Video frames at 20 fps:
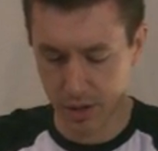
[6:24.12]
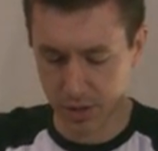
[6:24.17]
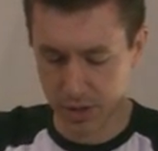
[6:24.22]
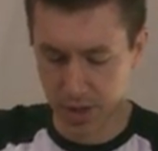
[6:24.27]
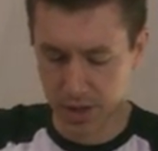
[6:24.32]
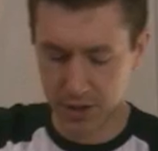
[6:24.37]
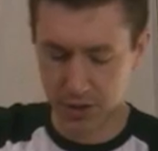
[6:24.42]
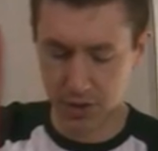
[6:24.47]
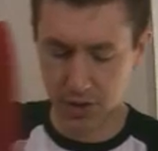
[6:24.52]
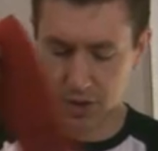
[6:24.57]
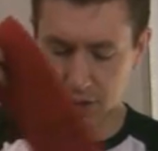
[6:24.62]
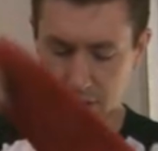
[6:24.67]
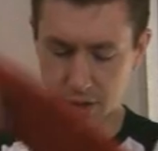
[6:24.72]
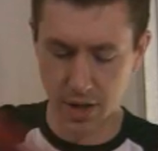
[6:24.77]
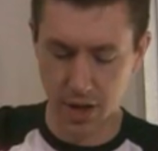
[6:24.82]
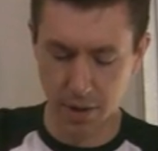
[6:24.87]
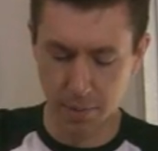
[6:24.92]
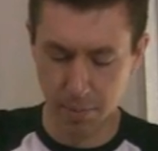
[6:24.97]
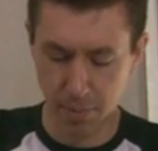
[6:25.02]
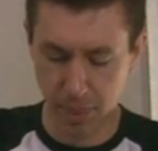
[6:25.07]
tasting
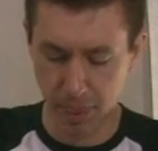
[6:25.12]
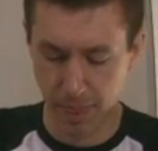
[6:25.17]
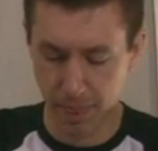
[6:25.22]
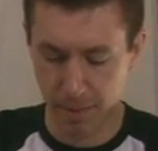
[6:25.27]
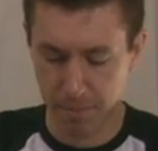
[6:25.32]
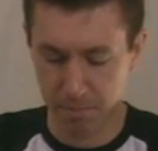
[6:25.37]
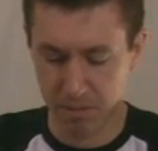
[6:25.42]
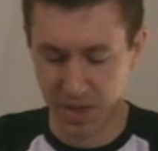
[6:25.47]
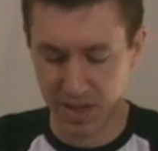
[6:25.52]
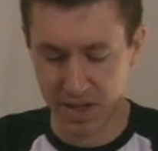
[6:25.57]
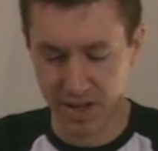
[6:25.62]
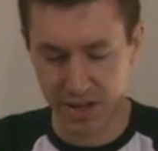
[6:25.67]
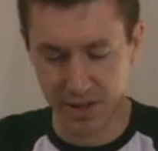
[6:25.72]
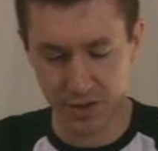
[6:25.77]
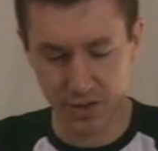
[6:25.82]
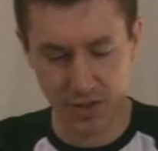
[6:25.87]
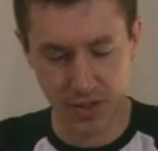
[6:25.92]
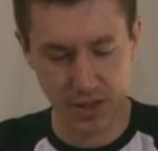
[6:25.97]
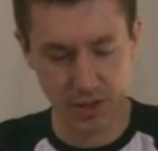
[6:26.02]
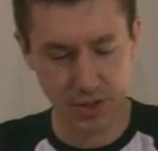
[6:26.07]
cup,
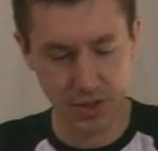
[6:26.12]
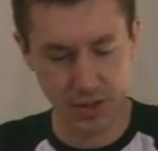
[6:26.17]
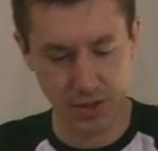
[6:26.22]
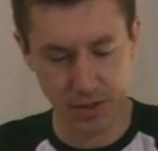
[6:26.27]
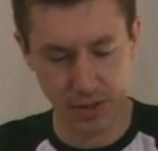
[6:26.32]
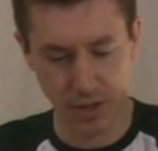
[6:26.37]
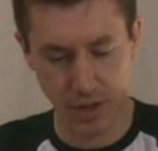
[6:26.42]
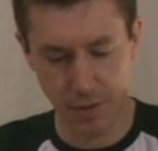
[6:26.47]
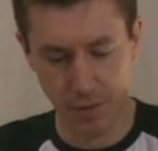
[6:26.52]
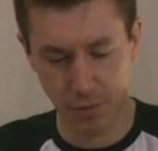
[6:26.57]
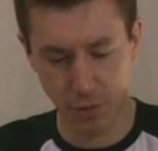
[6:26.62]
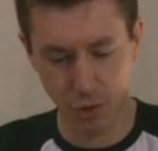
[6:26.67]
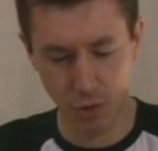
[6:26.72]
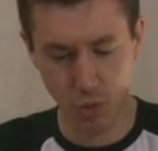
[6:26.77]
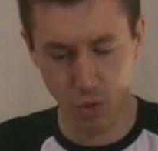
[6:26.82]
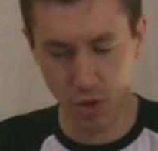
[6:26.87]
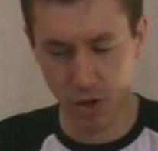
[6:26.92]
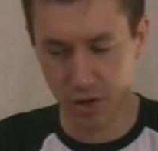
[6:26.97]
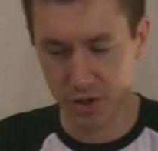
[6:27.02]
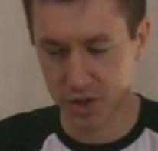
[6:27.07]
because this, if you
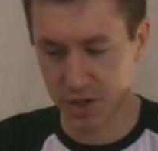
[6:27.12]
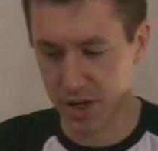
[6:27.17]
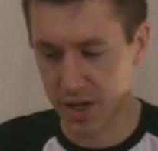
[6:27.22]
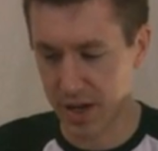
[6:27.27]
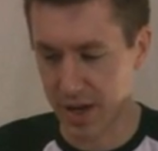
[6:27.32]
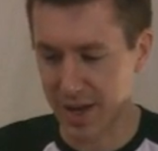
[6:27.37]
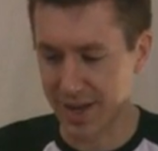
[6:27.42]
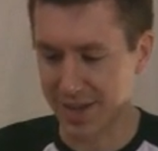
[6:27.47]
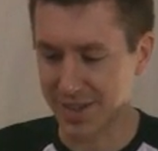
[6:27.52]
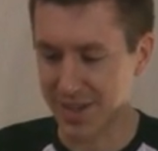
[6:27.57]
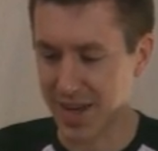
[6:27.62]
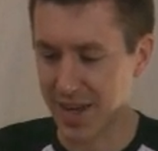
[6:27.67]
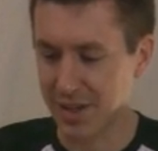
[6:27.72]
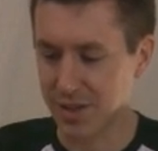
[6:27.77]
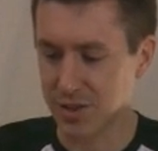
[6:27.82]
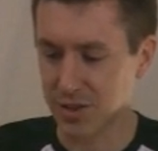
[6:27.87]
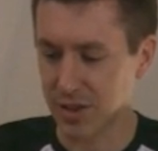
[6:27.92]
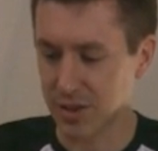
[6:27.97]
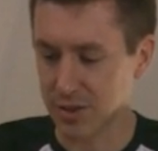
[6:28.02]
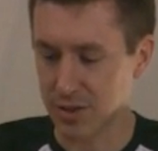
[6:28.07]
were to get a
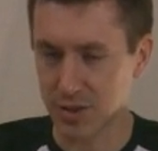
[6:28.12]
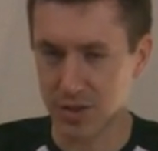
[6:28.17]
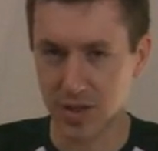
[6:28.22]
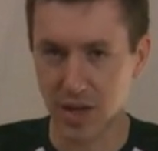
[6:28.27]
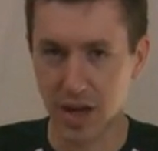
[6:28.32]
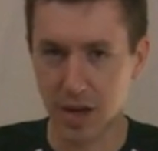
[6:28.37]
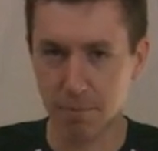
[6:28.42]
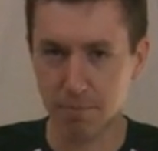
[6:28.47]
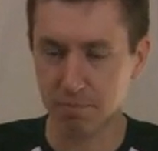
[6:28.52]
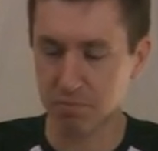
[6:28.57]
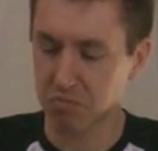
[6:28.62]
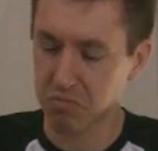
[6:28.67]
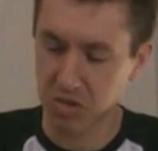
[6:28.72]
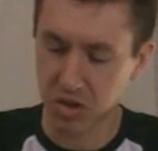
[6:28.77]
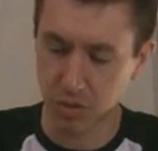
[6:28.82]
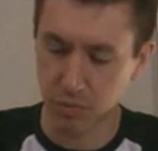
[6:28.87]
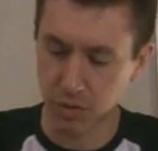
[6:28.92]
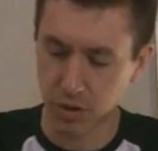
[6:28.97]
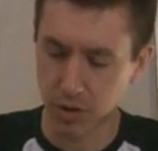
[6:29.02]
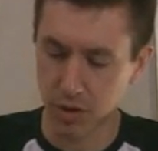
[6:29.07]
tasting set,
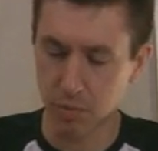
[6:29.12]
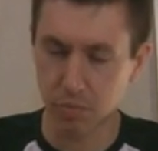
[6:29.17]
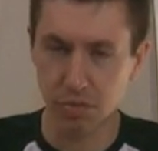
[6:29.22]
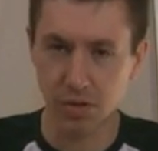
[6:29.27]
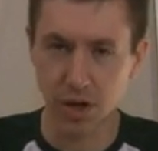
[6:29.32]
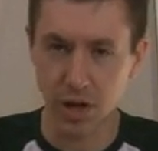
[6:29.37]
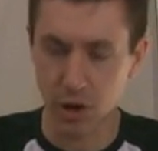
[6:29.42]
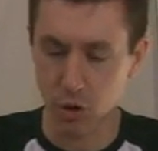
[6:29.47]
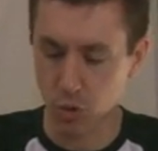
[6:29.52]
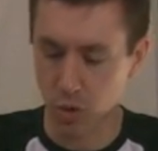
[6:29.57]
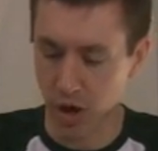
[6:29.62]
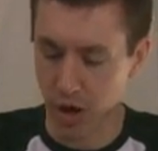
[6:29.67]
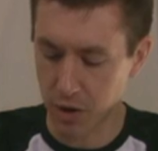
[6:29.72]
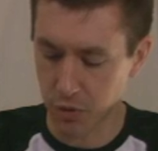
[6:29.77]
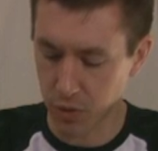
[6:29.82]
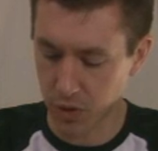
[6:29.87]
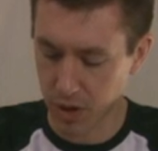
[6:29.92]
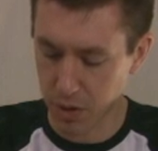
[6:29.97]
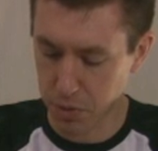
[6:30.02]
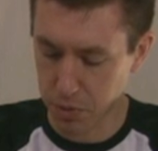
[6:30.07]
something to play
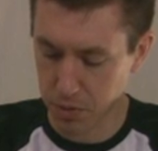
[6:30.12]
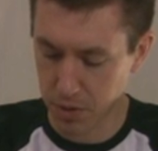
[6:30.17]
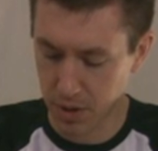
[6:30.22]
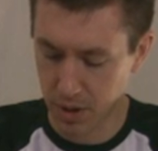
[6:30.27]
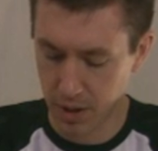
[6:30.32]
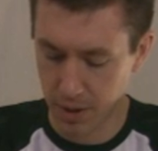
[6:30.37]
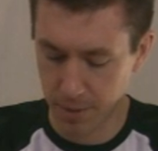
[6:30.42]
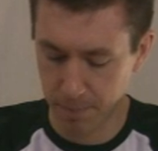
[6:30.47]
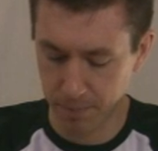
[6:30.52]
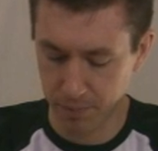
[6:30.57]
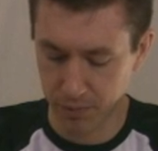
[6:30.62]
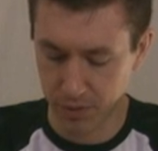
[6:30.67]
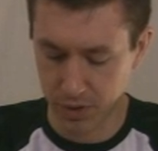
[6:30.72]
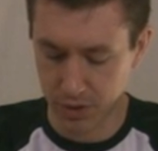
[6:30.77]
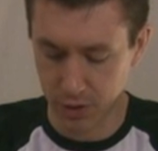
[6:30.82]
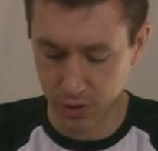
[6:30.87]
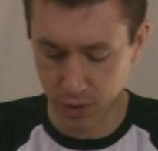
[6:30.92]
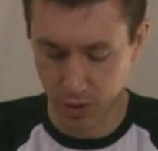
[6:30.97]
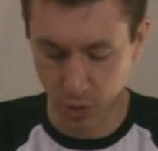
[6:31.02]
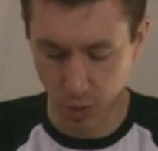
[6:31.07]
around with,
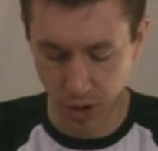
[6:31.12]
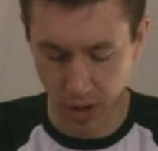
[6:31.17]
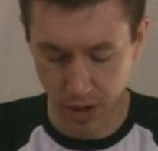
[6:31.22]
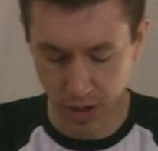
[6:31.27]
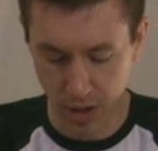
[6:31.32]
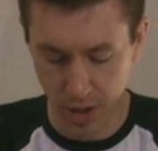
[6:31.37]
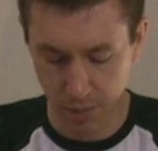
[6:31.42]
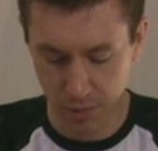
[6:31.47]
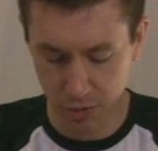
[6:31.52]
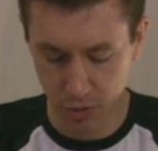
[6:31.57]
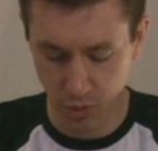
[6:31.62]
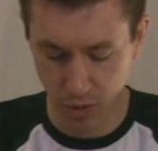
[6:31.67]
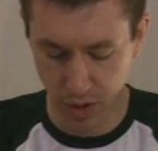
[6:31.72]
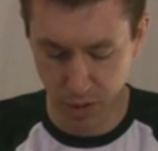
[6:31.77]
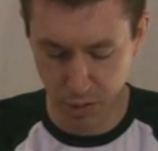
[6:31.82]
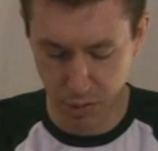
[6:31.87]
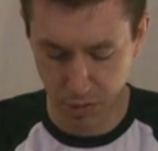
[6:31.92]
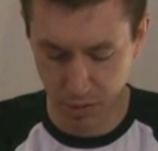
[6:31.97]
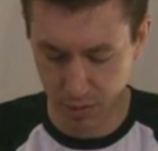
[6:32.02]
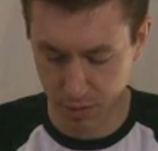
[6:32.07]
this is what it comes
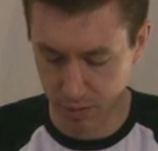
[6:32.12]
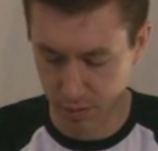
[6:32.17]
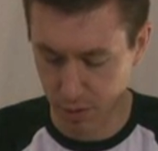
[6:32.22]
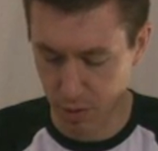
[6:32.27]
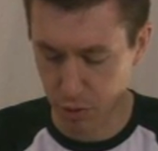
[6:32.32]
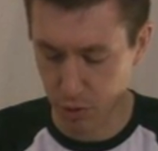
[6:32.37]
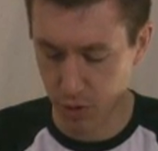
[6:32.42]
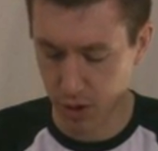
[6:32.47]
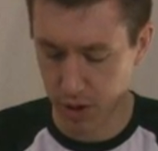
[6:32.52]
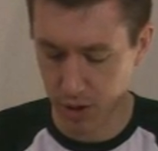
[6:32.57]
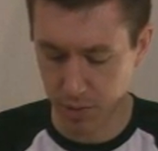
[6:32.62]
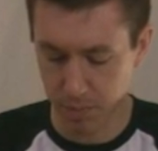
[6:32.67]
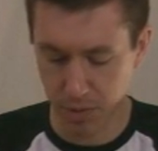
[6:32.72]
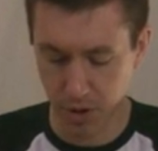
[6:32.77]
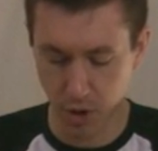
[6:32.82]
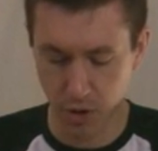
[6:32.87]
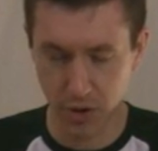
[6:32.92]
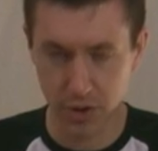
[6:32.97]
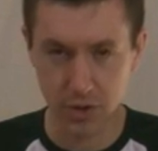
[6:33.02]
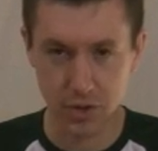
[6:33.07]
with. The three
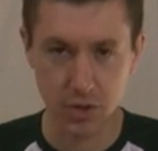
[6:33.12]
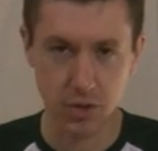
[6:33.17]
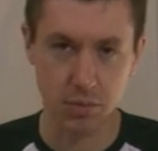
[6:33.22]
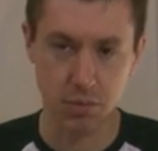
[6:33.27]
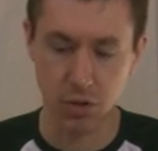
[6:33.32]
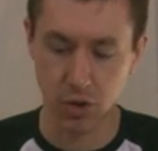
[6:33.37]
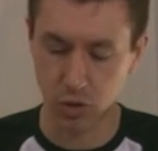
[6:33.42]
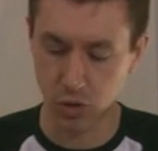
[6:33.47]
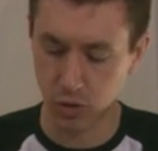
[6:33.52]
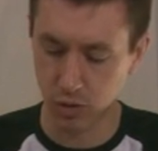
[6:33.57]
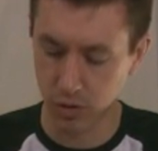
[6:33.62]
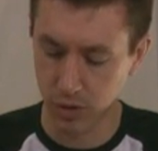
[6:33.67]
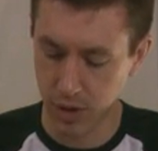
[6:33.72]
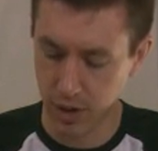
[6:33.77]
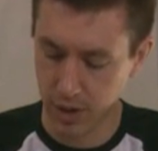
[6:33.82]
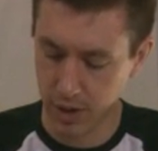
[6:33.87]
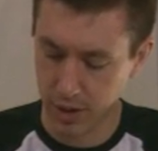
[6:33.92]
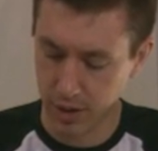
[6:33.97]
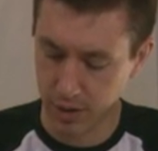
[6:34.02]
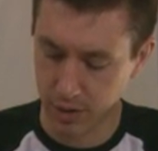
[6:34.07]
components: the bowl,
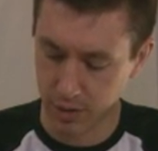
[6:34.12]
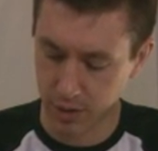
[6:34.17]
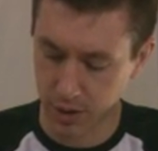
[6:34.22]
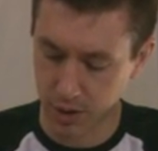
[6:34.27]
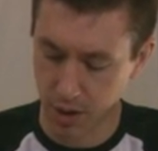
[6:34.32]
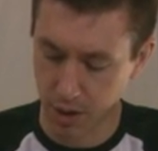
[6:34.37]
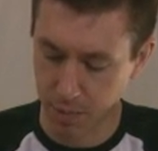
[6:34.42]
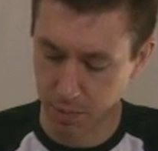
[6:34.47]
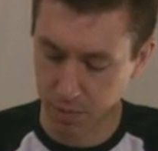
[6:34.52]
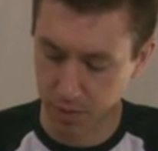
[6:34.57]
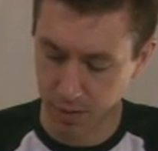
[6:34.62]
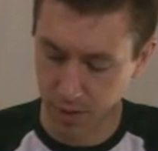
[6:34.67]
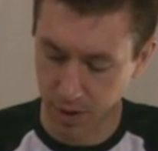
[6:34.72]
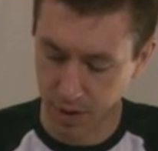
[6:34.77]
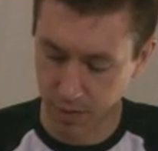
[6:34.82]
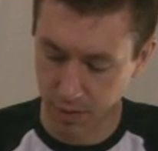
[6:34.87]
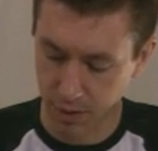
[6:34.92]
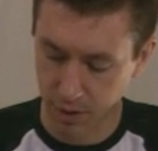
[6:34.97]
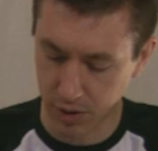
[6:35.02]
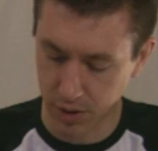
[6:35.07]
the cup,
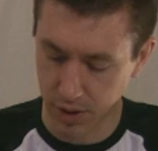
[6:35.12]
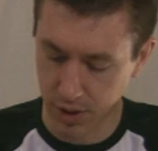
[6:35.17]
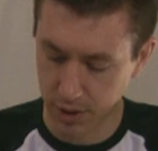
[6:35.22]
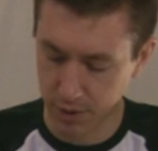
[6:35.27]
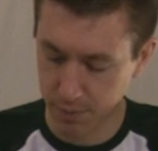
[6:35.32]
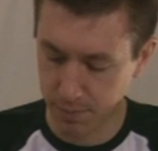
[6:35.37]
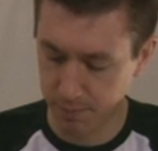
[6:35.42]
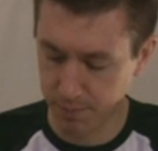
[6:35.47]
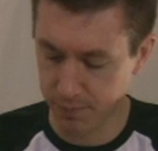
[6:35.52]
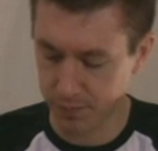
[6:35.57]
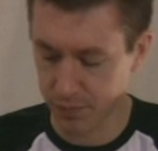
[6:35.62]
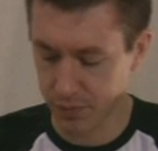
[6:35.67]
and the lid.